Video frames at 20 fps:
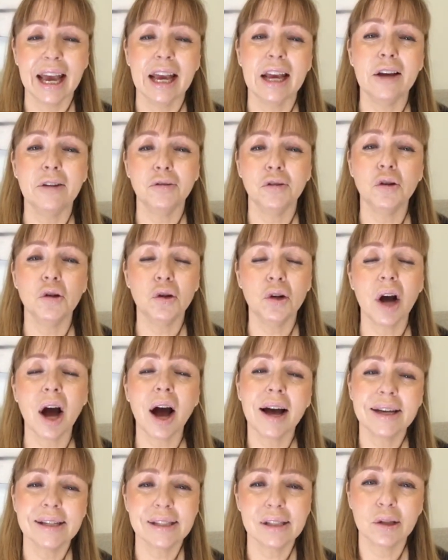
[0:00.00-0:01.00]
If you
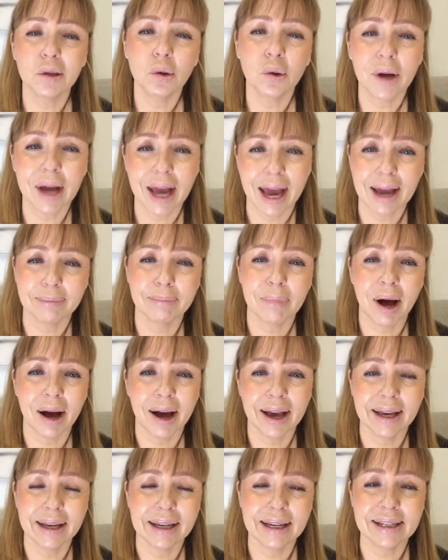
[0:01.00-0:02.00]
guys look at
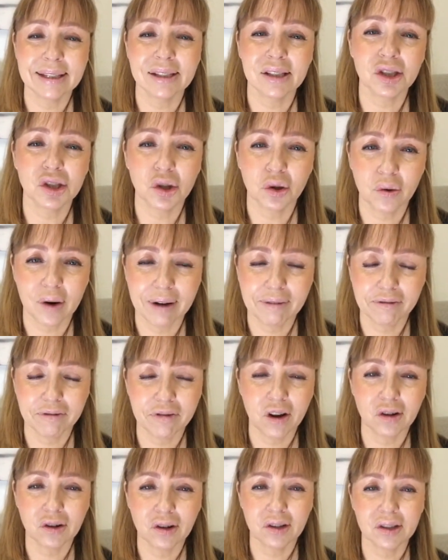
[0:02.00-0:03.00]
my Instagram
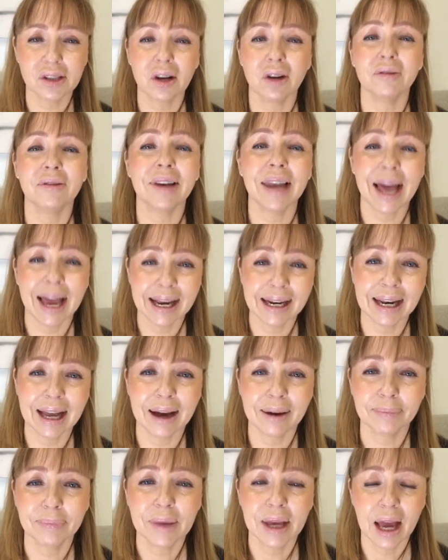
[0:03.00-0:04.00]
photos of Layla,
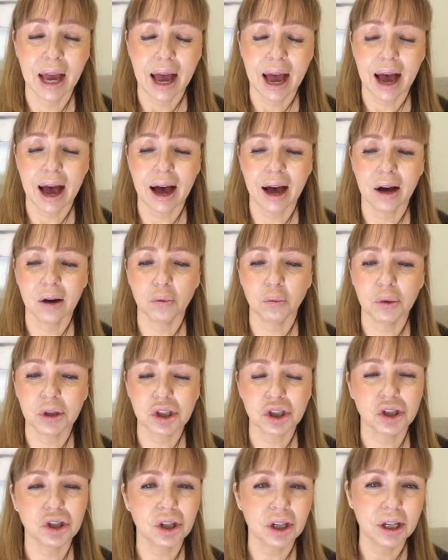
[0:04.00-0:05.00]

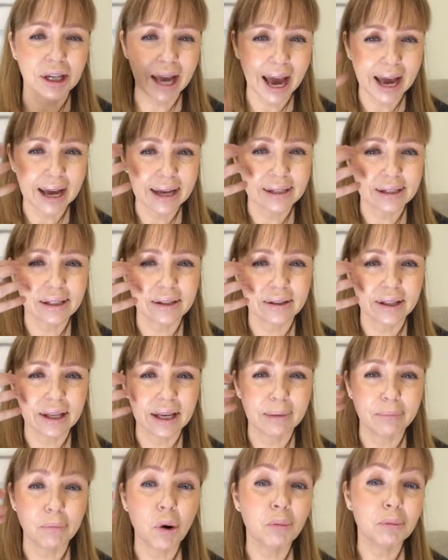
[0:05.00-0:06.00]
which she has
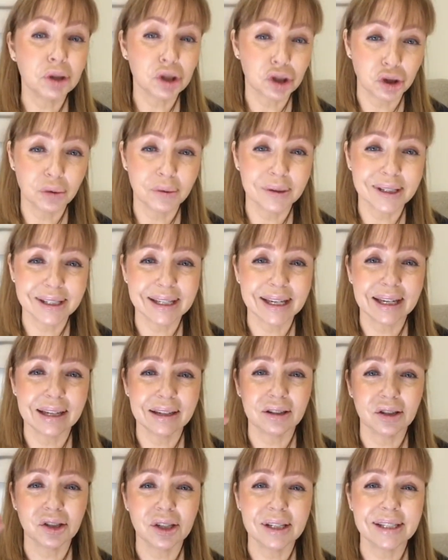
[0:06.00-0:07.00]
the more mature
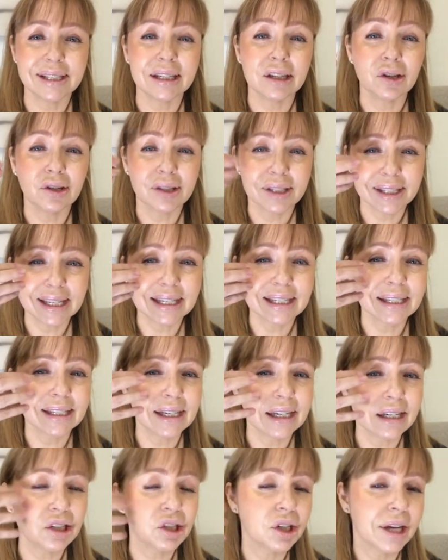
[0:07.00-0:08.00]
skin. She's in her
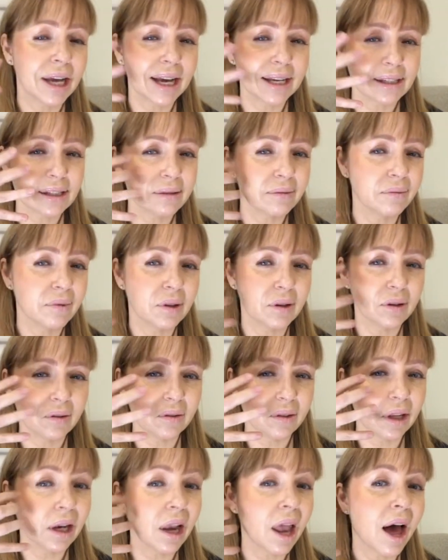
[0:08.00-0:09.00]
60s. She has
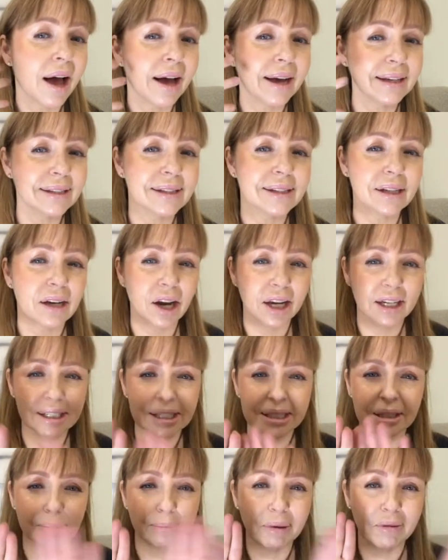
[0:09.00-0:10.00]
the lines, and I
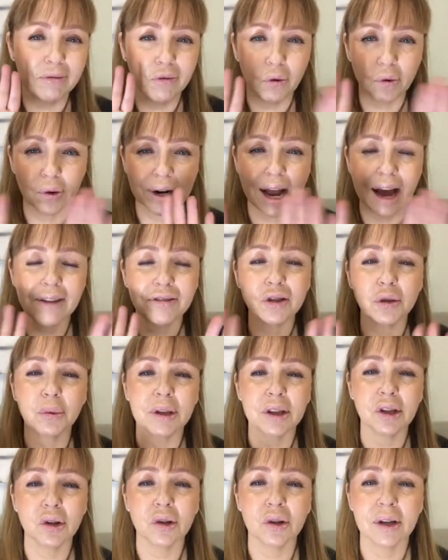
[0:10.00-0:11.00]
did a before and after
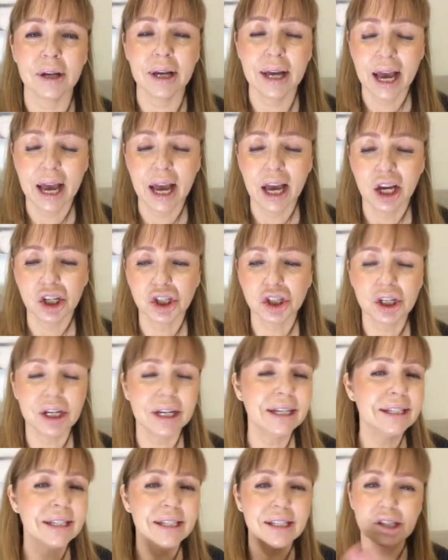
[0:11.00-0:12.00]
with her.
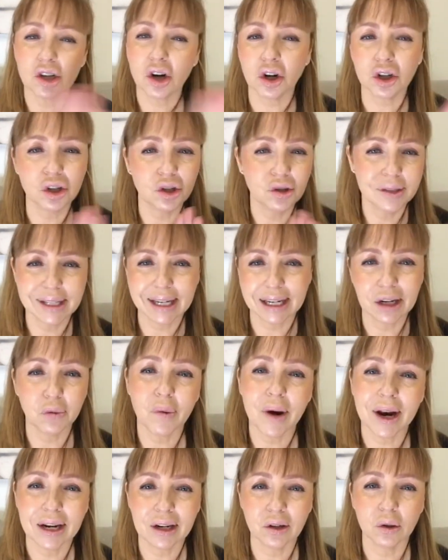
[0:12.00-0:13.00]
She does not use any
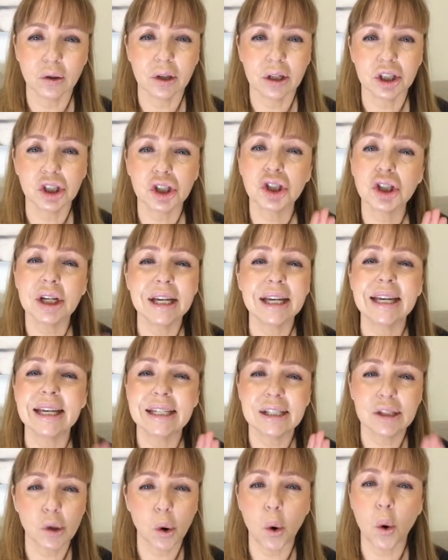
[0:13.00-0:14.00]
retinol. She
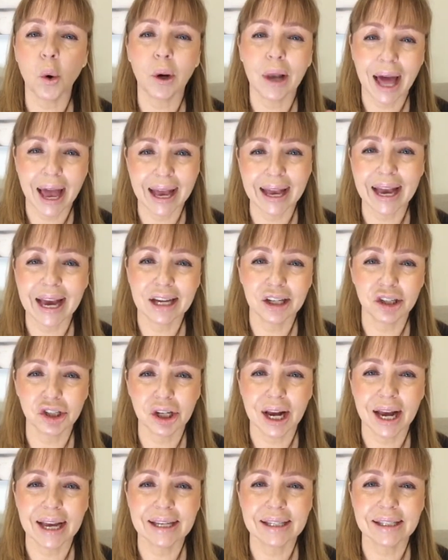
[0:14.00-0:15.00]
is all
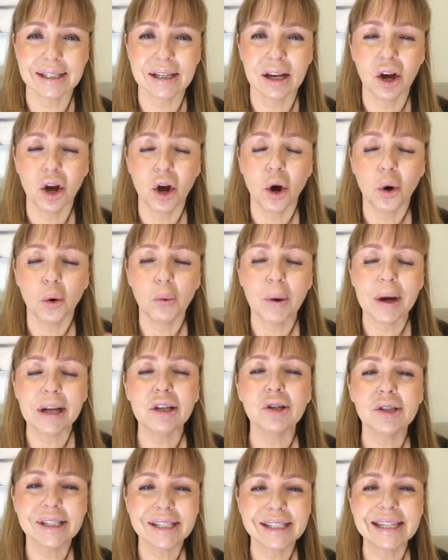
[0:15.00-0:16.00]
AHAs. When
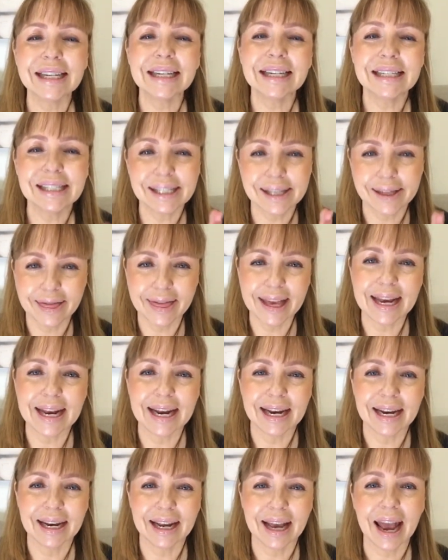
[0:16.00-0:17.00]
your skin is
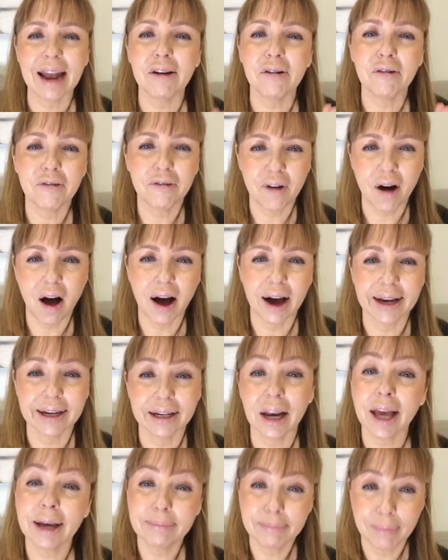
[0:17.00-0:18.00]
thin and fine,
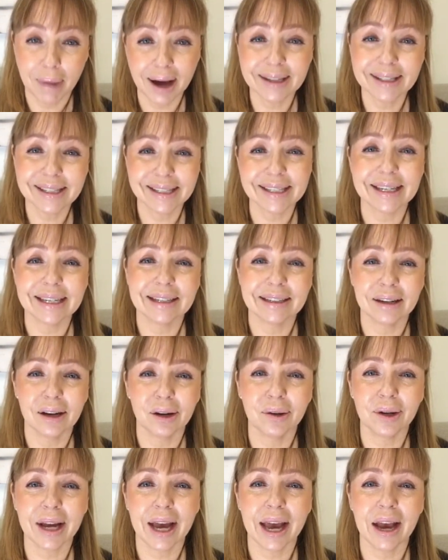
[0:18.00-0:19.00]
like my skin,
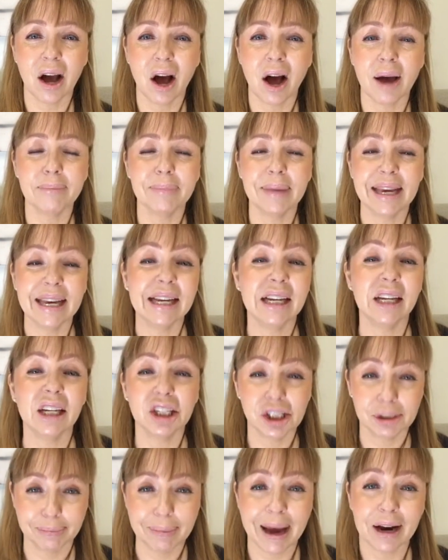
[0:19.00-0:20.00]
okay, I'm
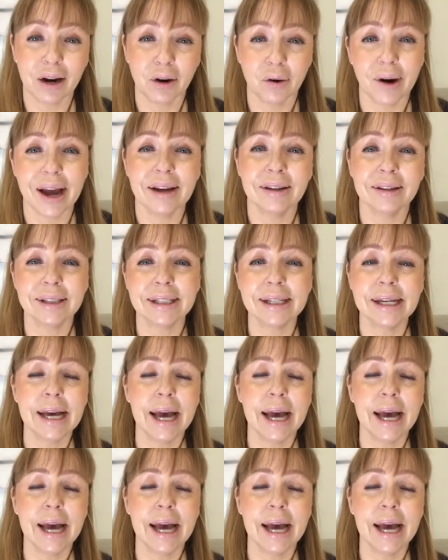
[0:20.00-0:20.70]
English background.